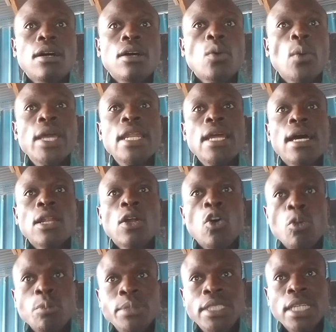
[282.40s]
when an
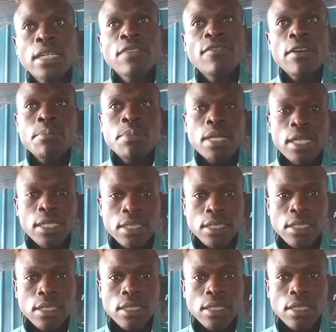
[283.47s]
object
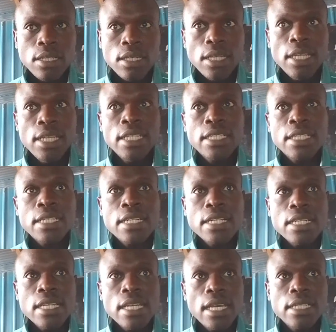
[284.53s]
vibrates, it
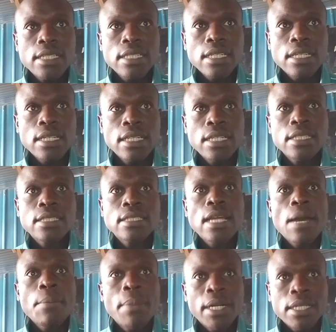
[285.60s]
creates
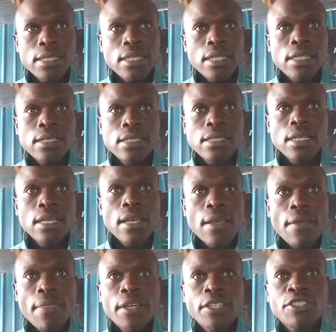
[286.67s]
disturbances
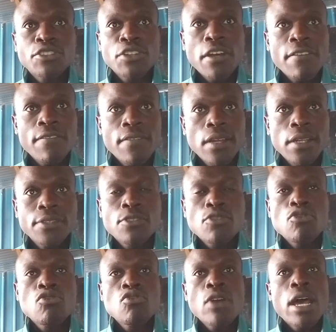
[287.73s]
that travel
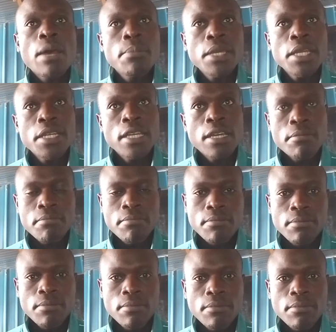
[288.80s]
through a medium.
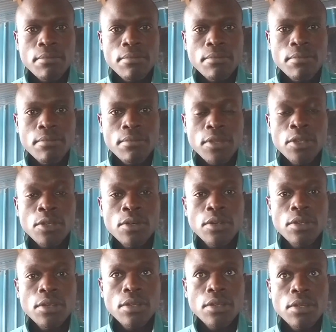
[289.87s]

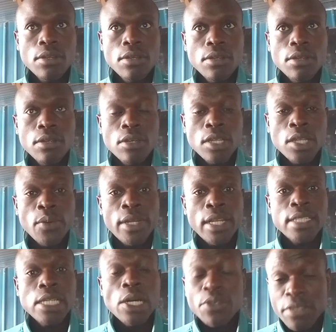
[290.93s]
When a
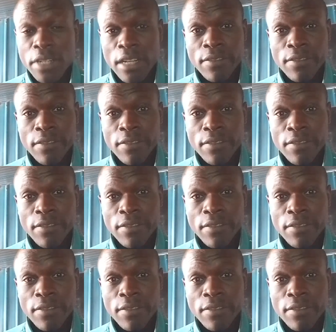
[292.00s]
sound